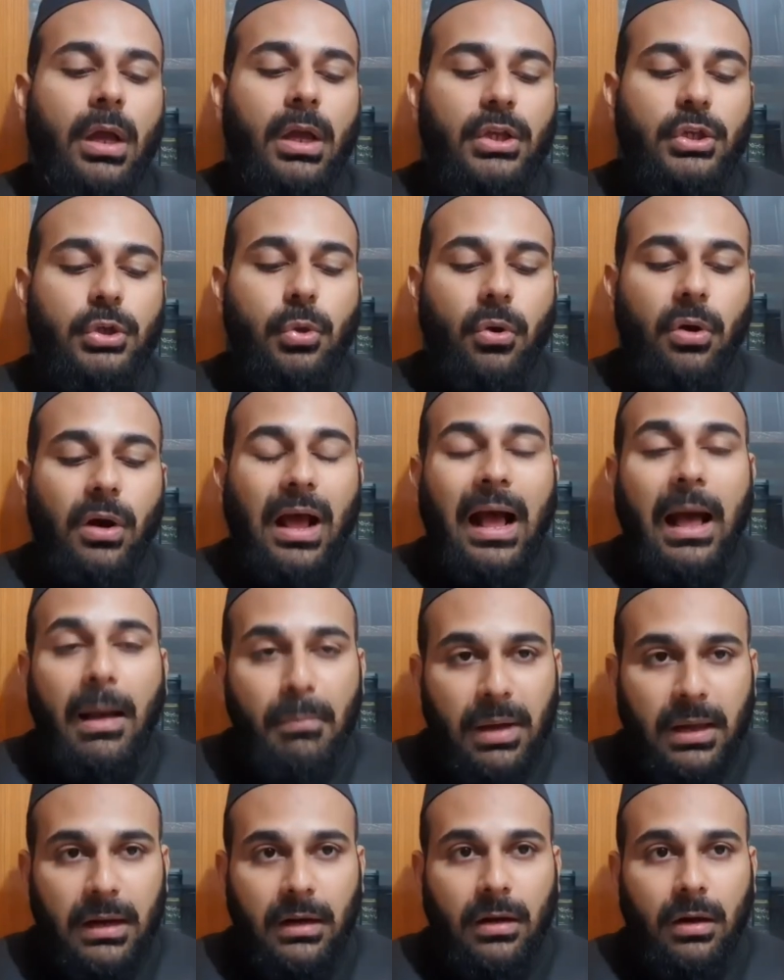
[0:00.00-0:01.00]
Your
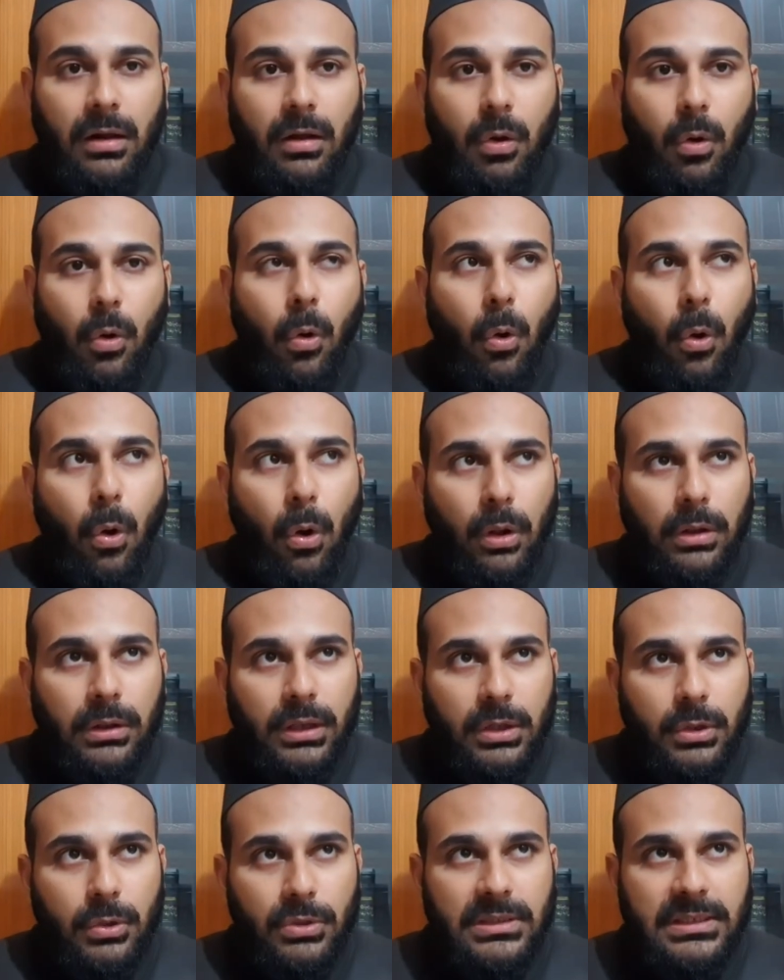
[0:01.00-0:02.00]
amal, all
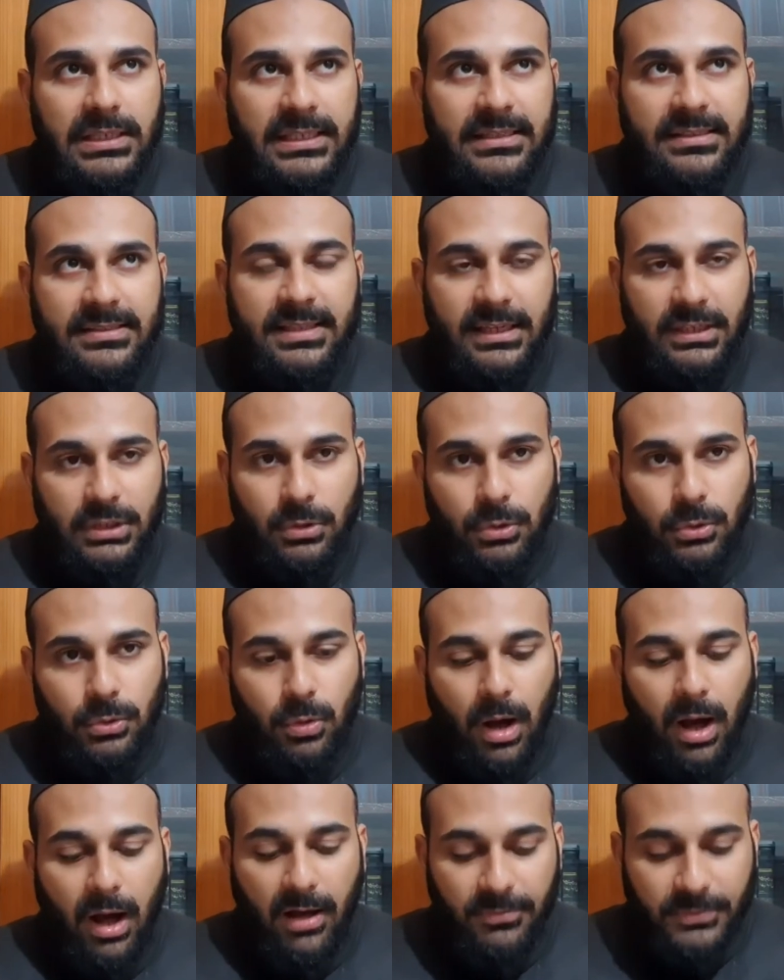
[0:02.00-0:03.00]
the good deeds that you
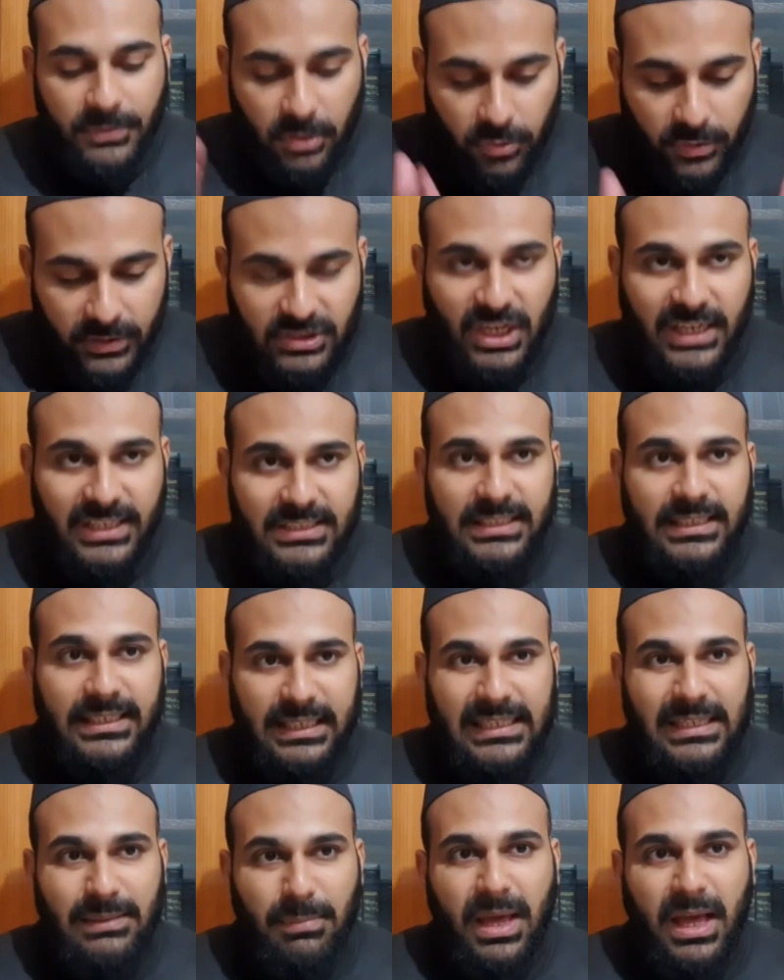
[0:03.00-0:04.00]
do after rejecting
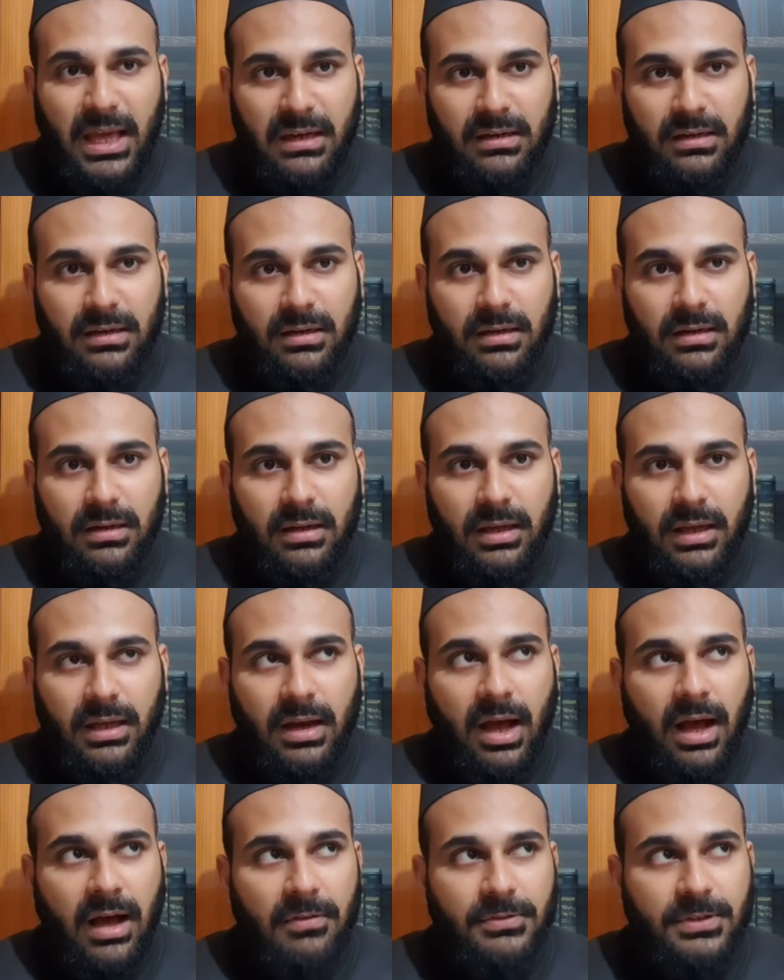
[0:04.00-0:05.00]
Iman and
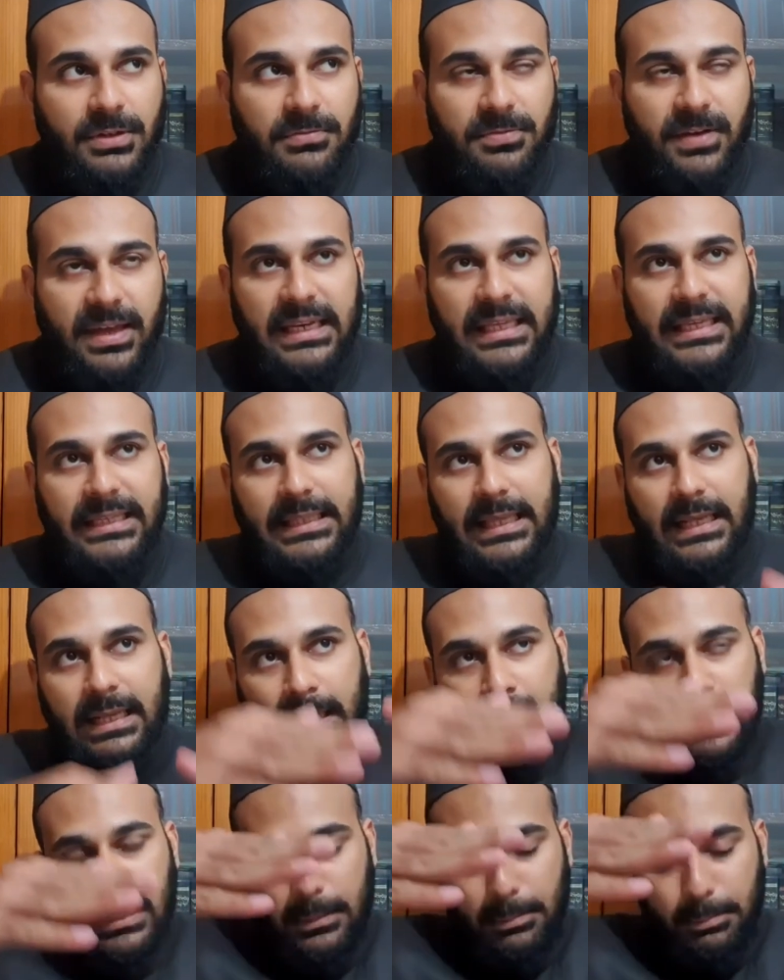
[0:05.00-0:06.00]
after failing
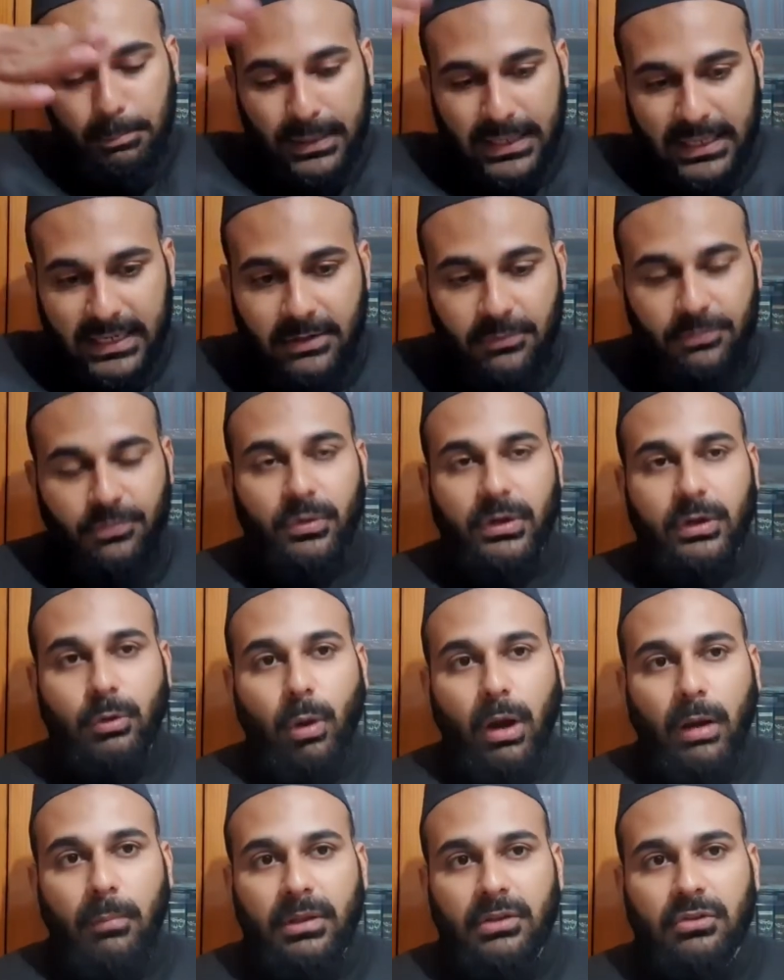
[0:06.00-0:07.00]
the belief
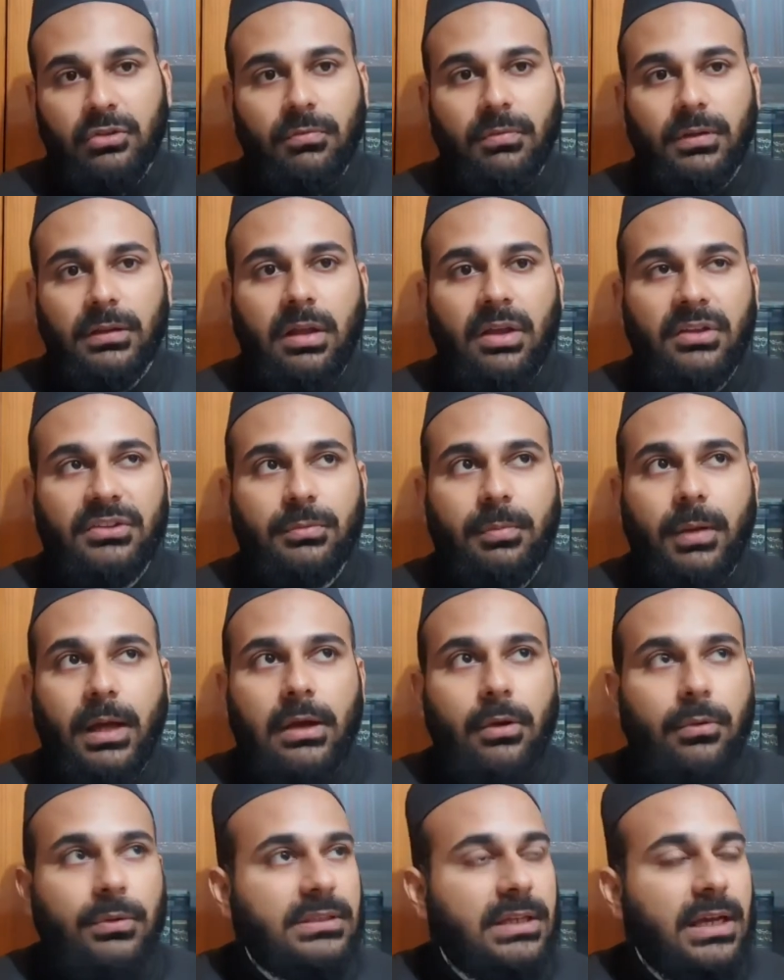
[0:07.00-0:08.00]
requirements of Allah
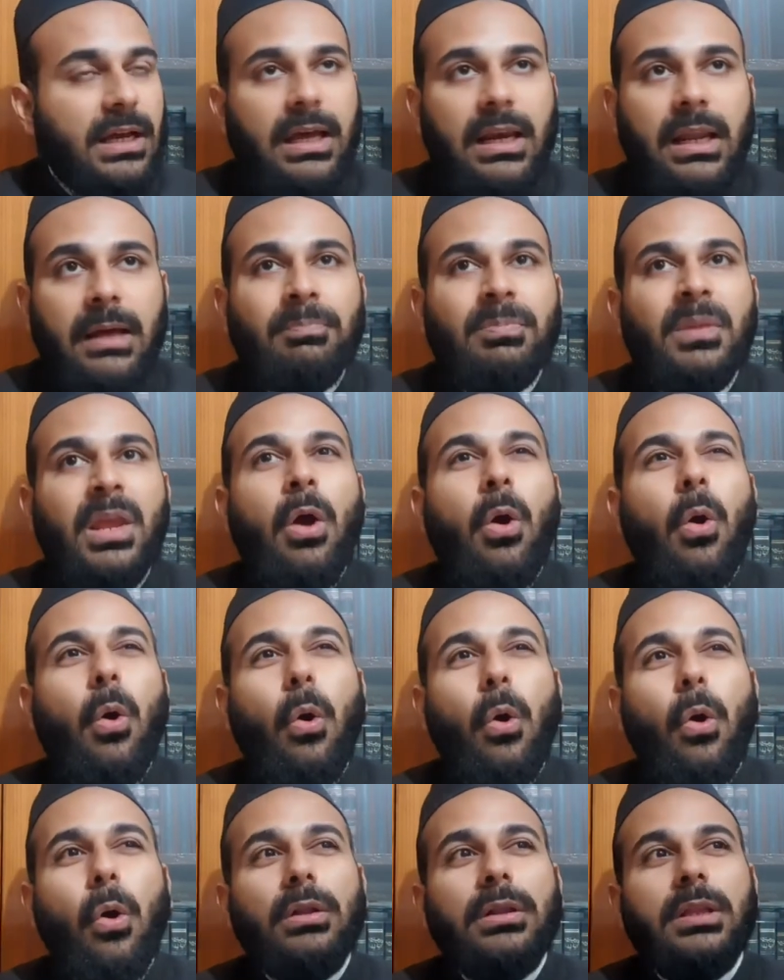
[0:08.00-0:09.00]
subhanahu wa ta'ala,
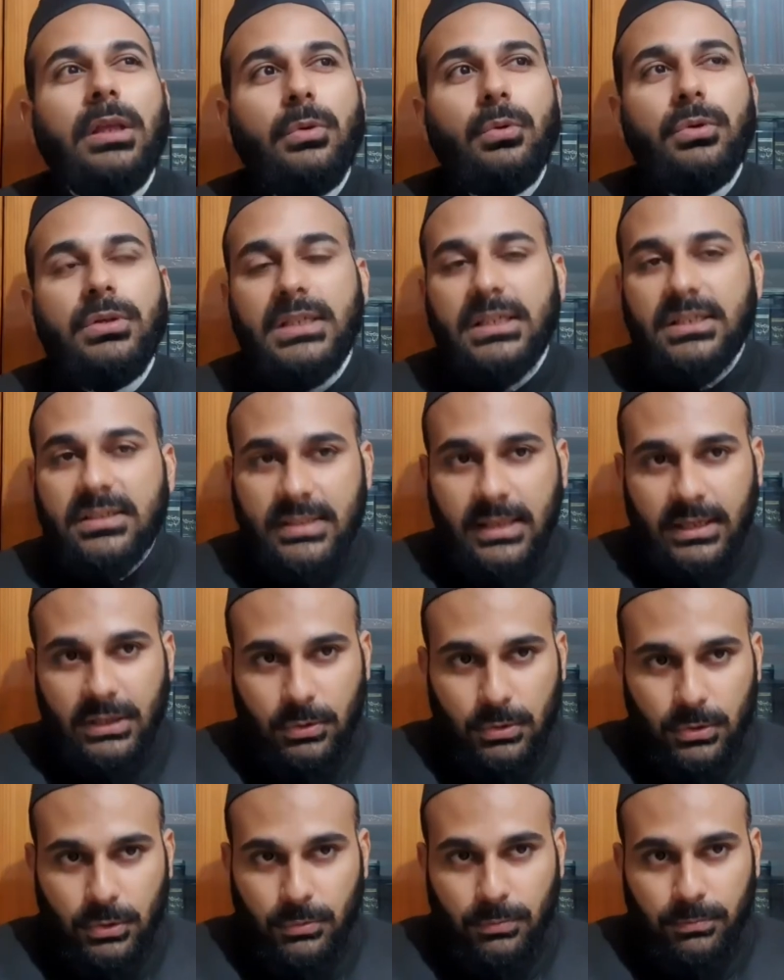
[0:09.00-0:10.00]
all the good deeds that
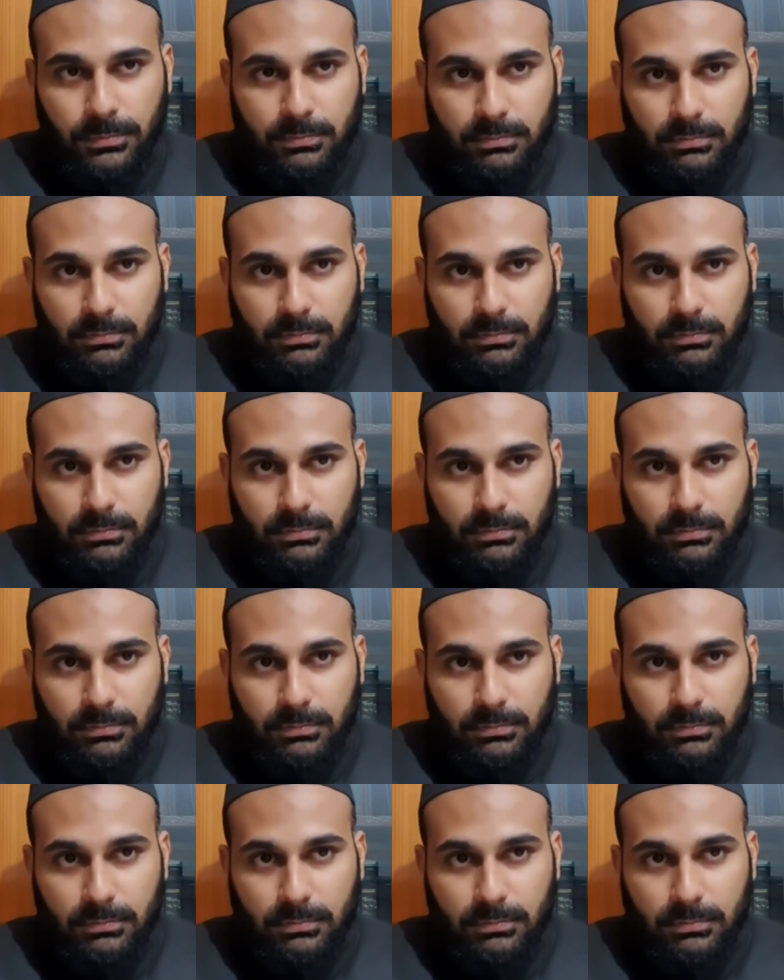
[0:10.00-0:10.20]
you do,